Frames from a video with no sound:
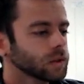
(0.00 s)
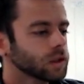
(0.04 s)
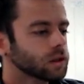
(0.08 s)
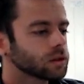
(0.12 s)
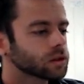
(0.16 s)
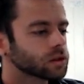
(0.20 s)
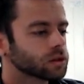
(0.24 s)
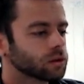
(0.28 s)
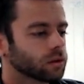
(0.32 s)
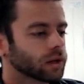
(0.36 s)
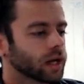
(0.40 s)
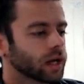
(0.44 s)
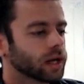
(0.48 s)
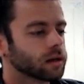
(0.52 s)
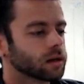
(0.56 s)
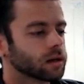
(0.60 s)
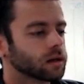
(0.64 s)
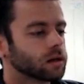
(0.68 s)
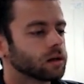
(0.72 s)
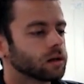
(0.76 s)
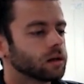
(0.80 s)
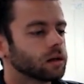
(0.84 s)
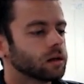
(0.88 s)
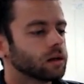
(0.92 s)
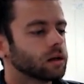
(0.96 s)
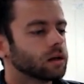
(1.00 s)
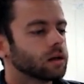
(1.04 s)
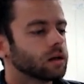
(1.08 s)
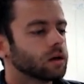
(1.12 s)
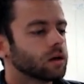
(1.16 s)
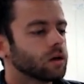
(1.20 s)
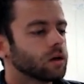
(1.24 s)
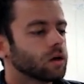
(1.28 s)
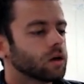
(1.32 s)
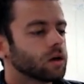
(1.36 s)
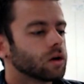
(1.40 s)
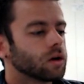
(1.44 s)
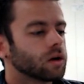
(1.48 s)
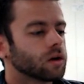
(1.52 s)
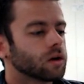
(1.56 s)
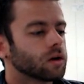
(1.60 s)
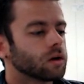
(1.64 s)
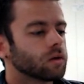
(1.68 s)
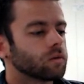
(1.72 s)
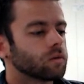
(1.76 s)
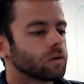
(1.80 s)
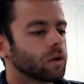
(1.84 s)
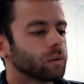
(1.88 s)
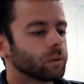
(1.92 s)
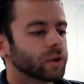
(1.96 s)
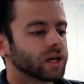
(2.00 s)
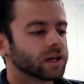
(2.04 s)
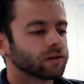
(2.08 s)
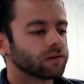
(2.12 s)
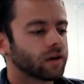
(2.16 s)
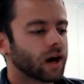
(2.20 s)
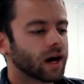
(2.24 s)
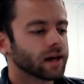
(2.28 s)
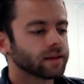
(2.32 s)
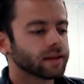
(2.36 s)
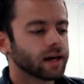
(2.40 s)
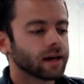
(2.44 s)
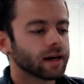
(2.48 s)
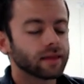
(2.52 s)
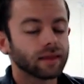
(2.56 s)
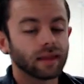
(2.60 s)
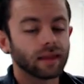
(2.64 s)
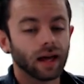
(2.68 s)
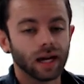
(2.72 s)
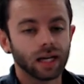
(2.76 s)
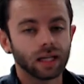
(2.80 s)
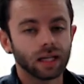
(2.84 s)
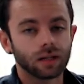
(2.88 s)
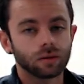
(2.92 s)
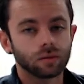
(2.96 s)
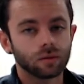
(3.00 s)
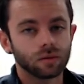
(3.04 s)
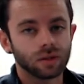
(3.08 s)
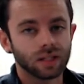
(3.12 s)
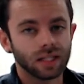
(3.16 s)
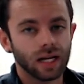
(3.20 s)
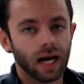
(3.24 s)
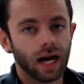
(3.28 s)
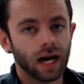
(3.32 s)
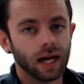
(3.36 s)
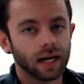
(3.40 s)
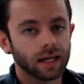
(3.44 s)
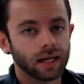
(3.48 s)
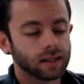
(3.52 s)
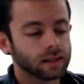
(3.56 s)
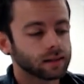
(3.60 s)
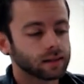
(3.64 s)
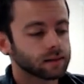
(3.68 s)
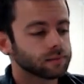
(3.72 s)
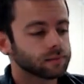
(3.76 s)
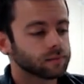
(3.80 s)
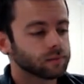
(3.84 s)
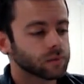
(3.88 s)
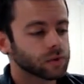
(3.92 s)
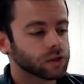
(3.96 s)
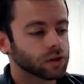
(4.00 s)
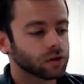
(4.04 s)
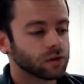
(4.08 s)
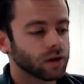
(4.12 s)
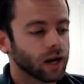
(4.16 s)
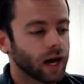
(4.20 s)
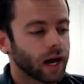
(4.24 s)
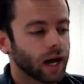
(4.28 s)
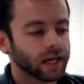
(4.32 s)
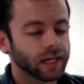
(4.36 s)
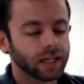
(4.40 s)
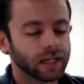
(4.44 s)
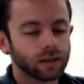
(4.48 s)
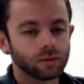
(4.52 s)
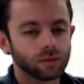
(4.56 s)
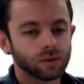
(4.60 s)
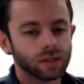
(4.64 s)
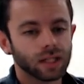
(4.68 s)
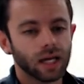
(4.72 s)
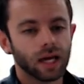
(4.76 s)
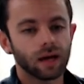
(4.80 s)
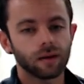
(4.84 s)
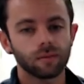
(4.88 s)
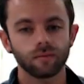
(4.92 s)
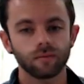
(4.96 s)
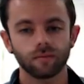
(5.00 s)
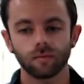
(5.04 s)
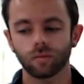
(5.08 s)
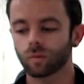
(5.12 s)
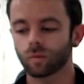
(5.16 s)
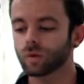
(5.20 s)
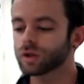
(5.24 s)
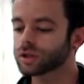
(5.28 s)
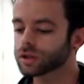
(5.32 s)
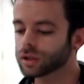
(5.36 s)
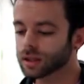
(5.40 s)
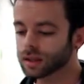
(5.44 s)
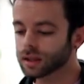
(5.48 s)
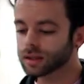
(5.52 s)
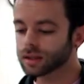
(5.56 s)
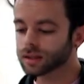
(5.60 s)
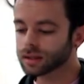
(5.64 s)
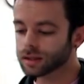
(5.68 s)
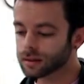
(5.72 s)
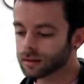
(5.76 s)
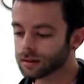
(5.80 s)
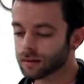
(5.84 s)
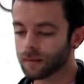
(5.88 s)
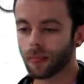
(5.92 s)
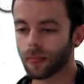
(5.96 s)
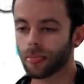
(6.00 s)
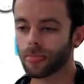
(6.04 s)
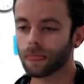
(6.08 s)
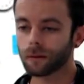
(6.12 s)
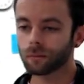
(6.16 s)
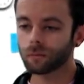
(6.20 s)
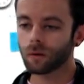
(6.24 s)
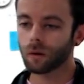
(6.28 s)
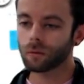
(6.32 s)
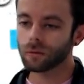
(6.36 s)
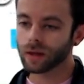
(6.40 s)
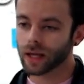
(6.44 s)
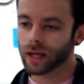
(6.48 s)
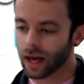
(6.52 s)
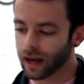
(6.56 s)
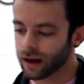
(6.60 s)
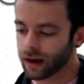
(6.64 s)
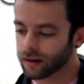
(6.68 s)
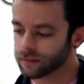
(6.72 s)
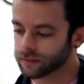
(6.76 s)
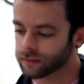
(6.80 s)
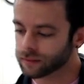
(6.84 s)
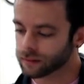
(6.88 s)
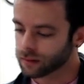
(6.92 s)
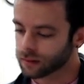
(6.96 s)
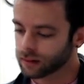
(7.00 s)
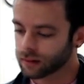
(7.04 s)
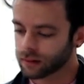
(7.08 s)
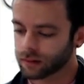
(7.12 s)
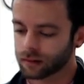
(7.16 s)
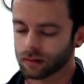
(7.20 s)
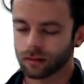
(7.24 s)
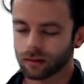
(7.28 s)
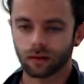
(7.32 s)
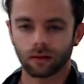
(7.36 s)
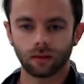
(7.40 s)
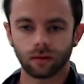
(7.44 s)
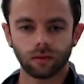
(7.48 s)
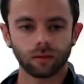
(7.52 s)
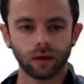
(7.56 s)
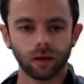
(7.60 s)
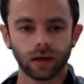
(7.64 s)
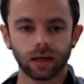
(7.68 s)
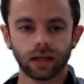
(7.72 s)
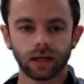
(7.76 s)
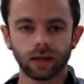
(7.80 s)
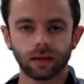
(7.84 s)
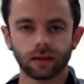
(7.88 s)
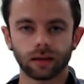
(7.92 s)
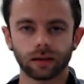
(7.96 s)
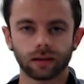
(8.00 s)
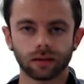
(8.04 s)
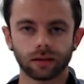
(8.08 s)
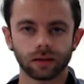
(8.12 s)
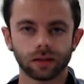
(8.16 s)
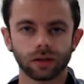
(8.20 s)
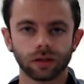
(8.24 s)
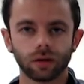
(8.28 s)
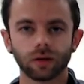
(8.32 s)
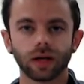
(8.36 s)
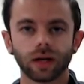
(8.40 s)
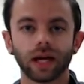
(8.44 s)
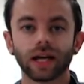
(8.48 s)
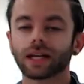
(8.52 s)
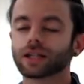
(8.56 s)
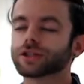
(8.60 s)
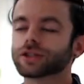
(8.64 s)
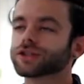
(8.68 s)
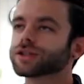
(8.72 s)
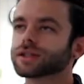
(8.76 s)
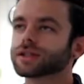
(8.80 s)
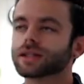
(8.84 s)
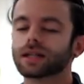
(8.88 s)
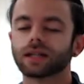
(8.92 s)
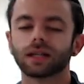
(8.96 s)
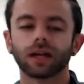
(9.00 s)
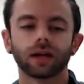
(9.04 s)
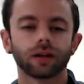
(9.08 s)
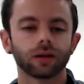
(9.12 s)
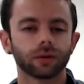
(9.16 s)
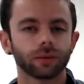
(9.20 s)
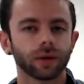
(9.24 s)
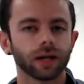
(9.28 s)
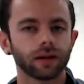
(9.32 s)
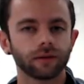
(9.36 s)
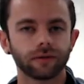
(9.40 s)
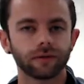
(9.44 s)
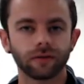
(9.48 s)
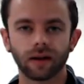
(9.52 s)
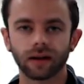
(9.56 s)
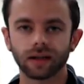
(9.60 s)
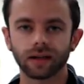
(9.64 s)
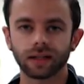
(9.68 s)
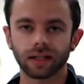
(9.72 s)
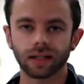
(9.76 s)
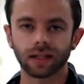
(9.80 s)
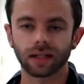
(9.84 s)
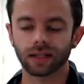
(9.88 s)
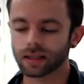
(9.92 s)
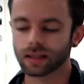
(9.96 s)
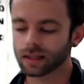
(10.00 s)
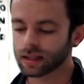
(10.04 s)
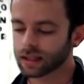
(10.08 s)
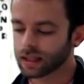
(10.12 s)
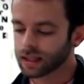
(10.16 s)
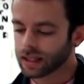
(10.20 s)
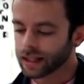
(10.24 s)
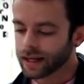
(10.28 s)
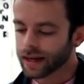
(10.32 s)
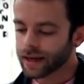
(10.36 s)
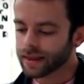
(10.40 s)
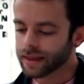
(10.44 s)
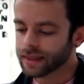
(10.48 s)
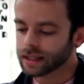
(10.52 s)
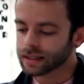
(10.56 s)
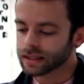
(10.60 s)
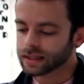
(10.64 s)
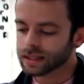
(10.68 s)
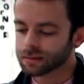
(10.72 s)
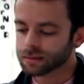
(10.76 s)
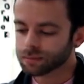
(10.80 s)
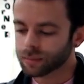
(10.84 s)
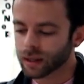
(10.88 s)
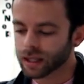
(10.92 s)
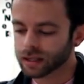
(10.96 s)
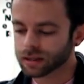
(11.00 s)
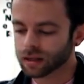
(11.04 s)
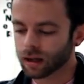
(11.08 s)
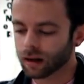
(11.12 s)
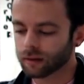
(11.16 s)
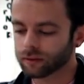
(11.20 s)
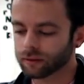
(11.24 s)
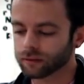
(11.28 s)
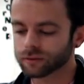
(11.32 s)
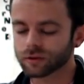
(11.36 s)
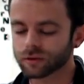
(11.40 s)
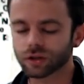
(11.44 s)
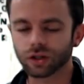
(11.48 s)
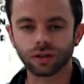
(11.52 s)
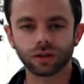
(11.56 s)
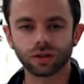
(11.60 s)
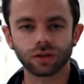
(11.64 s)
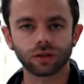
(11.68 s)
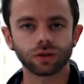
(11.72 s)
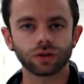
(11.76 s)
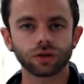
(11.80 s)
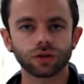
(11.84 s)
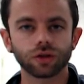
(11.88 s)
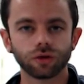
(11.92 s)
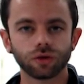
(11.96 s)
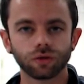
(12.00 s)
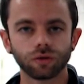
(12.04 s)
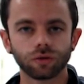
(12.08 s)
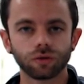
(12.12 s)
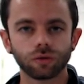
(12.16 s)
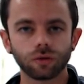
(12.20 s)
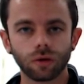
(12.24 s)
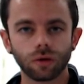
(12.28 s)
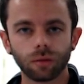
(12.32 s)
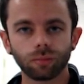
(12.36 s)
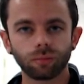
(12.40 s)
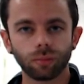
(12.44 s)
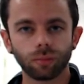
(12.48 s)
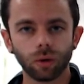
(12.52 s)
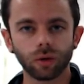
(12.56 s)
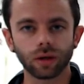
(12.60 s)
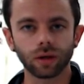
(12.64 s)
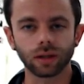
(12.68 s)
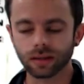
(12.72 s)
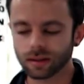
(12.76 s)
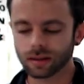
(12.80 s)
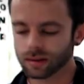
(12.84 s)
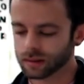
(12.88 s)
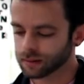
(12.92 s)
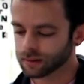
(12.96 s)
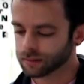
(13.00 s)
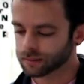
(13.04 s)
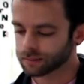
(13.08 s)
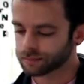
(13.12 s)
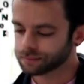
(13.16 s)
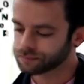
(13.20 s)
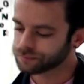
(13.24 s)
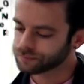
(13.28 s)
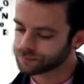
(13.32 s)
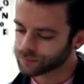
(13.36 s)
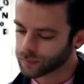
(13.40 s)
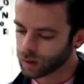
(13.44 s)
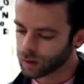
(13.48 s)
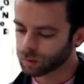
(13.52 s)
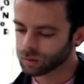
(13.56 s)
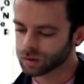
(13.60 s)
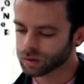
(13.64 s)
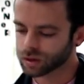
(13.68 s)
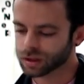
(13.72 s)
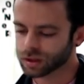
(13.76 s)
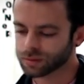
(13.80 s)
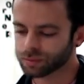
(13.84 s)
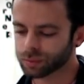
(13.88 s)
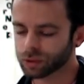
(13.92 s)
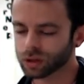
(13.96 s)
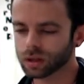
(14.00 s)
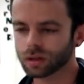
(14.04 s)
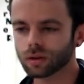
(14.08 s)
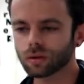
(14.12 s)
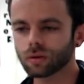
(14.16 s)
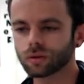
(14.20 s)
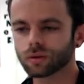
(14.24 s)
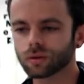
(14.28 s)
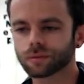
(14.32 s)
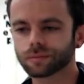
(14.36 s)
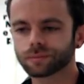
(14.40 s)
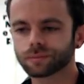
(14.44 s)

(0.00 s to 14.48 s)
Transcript: So again, when we divide that equals 9. So 9 equals m, which is what we have right here. So again, it's just another way of finding it, and this is based off of just 2 points, which is pretty cool.